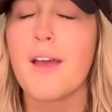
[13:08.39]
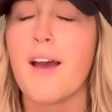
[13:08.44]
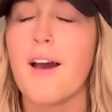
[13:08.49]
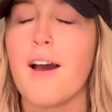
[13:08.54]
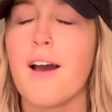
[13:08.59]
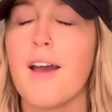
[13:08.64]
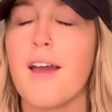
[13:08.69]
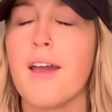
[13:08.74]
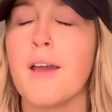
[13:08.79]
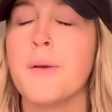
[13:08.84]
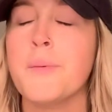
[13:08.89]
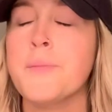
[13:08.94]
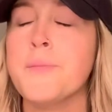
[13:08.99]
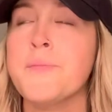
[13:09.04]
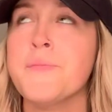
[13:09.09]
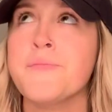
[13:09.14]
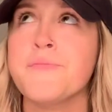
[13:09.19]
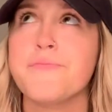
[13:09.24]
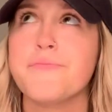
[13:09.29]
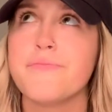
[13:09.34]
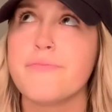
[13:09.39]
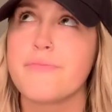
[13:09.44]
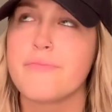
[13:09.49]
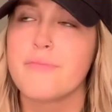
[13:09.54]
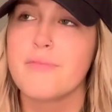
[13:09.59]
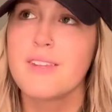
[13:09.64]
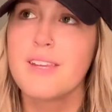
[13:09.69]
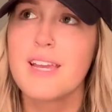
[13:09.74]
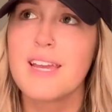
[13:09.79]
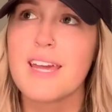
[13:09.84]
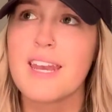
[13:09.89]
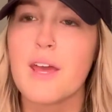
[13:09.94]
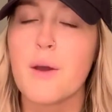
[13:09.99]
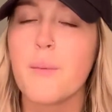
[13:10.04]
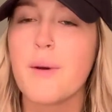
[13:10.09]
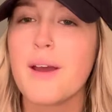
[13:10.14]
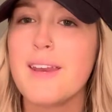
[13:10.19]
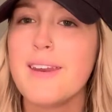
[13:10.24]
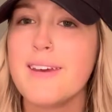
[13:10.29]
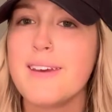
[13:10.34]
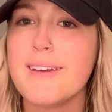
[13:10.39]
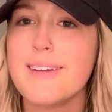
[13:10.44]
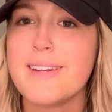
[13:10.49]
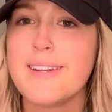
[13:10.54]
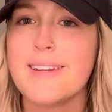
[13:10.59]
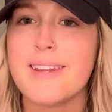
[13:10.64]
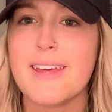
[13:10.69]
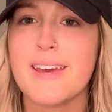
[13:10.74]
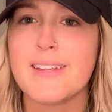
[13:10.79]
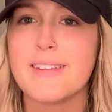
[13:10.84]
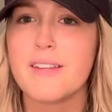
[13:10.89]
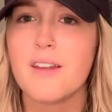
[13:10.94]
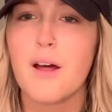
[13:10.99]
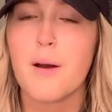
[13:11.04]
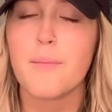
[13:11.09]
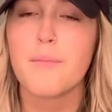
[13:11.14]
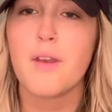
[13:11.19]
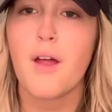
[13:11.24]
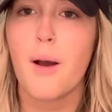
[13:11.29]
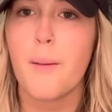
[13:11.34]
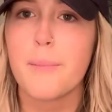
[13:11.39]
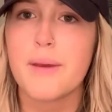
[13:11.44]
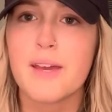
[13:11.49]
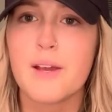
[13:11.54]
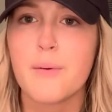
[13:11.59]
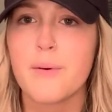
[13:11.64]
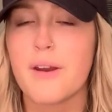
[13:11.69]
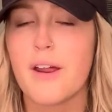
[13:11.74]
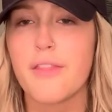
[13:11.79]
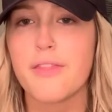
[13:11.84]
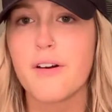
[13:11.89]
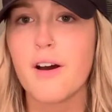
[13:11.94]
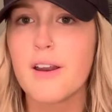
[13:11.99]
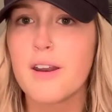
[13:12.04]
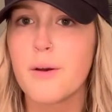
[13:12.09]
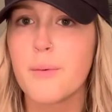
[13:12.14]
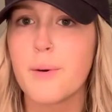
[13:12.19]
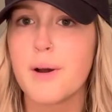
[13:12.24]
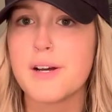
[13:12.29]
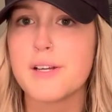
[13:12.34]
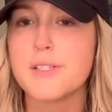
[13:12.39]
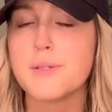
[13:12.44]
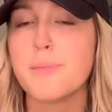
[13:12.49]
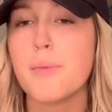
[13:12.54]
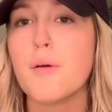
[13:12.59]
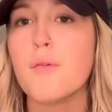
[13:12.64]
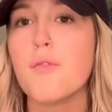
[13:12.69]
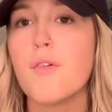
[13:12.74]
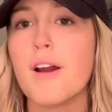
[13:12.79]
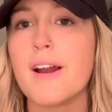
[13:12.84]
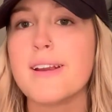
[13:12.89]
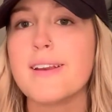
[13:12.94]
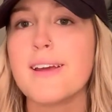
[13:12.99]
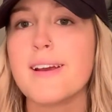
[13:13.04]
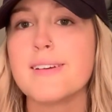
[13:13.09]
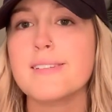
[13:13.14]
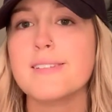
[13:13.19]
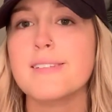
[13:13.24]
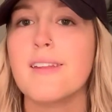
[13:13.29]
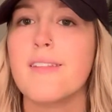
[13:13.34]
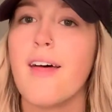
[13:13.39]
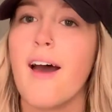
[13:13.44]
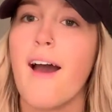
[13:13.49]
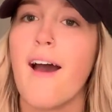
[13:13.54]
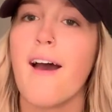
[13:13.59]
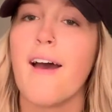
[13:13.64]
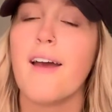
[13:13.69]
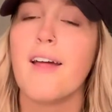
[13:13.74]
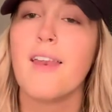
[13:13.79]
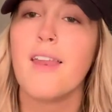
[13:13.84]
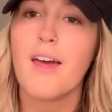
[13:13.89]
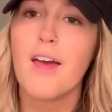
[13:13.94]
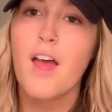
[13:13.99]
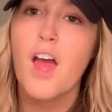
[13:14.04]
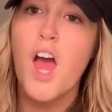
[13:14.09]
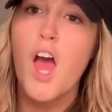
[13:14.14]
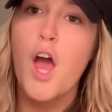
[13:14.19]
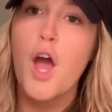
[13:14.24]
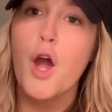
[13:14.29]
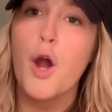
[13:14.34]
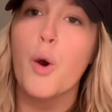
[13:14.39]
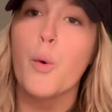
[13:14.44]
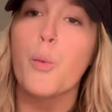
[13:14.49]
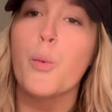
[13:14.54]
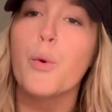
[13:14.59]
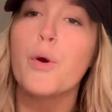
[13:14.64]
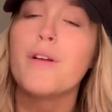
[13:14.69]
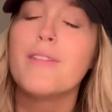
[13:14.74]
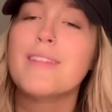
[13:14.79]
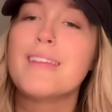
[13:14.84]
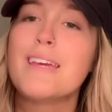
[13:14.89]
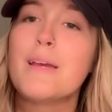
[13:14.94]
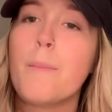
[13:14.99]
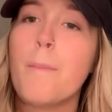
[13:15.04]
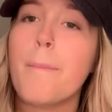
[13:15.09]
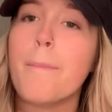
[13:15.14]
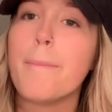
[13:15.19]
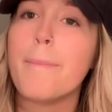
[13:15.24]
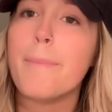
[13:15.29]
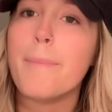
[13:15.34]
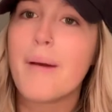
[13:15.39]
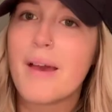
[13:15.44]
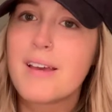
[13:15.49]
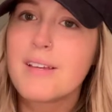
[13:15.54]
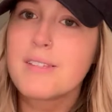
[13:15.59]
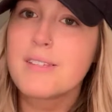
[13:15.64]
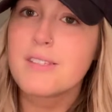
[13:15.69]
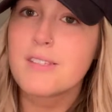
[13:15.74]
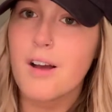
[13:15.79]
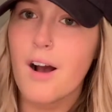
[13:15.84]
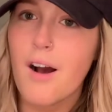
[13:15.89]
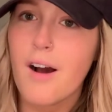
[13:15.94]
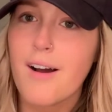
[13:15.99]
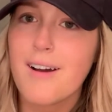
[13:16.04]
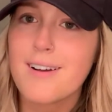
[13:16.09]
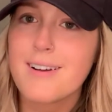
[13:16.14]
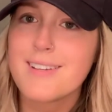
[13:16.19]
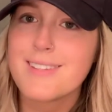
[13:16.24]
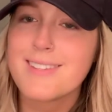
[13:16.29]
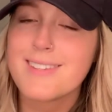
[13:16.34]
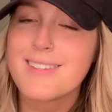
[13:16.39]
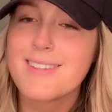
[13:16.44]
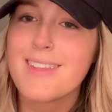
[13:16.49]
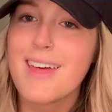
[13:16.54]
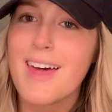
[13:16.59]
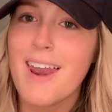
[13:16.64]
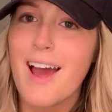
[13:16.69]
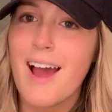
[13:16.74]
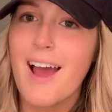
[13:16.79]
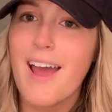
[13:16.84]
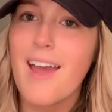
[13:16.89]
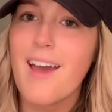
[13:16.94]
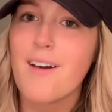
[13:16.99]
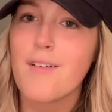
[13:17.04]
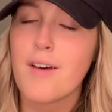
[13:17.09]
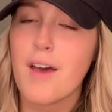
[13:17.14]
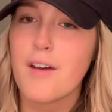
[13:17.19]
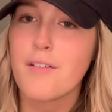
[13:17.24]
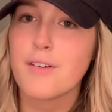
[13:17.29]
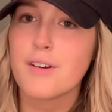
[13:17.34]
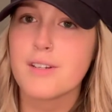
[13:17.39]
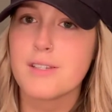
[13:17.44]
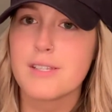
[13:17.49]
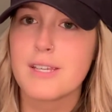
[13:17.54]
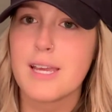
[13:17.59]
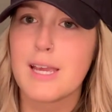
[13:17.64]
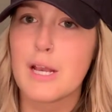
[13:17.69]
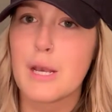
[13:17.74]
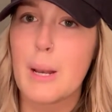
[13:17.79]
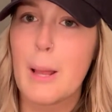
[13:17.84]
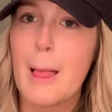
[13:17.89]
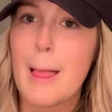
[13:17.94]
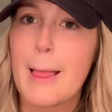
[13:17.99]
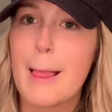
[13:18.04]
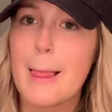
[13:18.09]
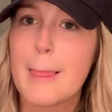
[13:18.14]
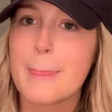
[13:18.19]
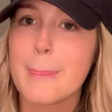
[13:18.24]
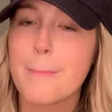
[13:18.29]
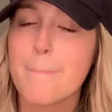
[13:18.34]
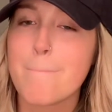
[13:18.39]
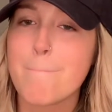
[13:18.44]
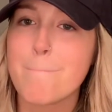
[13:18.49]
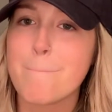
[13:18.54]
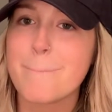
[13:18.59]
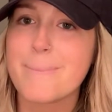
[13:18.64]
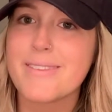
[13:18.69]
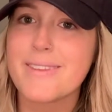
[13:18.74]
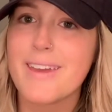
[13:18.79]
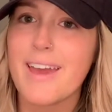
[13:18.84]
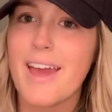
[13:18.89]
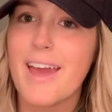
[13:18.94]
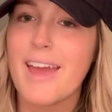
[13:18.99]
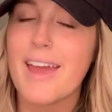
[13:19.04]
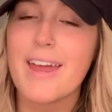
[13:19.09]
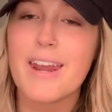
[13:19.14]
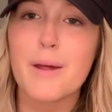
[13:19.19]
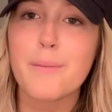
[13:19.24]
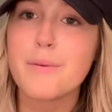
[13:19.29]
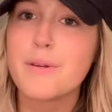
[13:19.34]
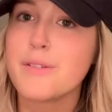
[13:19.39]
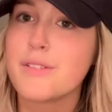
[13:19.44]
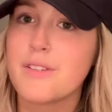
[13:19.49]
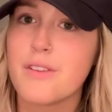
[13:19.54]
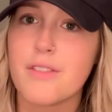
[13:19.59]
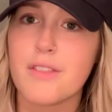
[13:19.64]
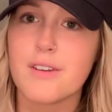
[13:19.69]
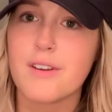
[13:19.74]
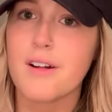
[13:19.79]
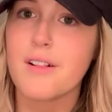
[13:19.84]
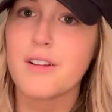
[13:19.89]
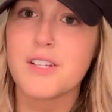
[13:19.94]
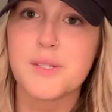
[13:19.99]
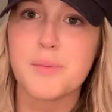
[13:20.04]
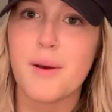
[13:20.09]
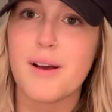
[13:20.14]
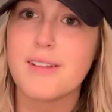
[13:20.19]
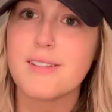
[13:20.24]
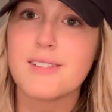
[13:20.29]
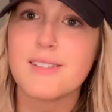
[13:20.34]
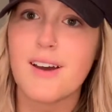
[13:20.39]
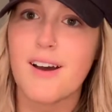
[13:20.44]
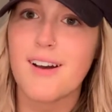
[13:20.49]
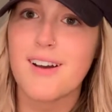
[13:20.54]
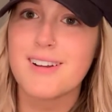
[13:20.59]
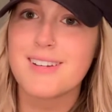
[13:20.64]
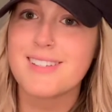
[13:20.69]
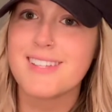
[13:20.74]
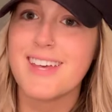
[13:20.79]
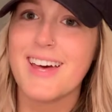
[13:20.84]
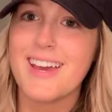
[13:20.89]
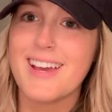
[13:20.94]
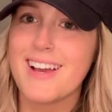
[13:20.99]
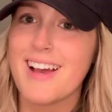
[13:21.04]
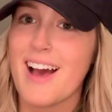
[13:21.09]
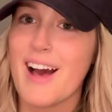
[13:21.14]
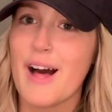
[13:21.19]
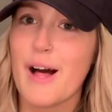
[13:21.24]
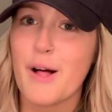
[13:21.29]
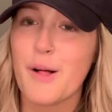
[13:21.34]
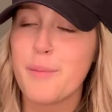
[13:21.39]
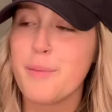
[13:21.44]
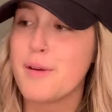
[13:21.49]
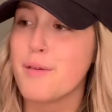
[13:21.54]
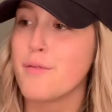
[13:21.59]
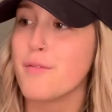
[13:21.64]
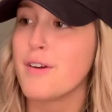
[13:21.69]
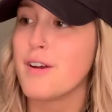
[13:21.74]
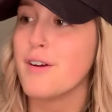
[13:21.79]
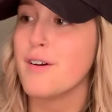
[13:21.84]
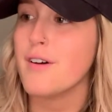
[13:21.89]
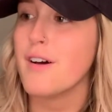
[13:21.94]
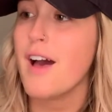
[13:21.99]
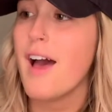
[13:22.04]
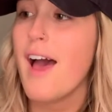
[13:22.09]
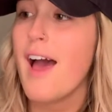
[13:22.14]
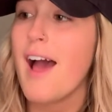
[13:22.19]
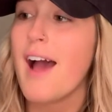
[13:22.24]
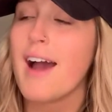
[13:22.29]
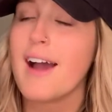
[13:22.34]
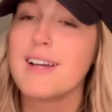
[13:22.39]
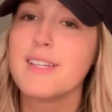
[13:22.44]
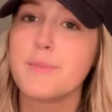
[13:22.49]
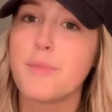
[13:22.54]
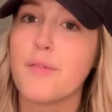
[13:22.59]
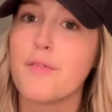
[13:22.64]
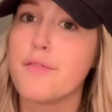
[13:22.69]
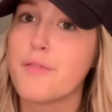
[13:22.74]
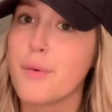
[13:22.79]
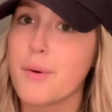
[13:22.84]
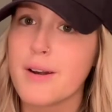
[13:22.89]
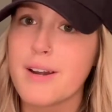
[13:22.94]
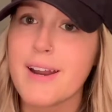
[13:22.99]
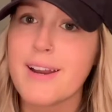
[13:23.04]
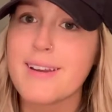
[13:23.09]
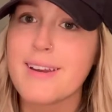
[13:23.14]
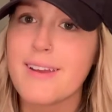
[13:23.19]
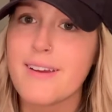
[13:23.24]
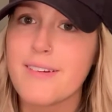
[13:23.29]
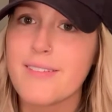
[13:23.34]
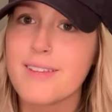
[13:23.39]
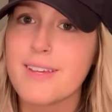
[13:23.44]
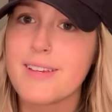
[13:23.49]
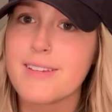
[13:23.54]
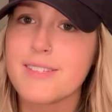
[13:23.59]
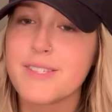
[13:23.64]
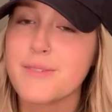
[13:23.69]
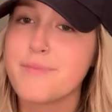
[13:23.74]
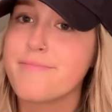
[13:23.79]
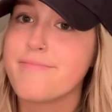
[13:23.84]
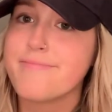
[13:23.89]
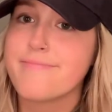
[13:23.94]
eye and I went in and it ended up not being what I thought it was, but right next to that were the best socks that I have ever seen. Okay, and I'm used to the dollar spot socks. Like, I'll be real, I spent $4.90 on these.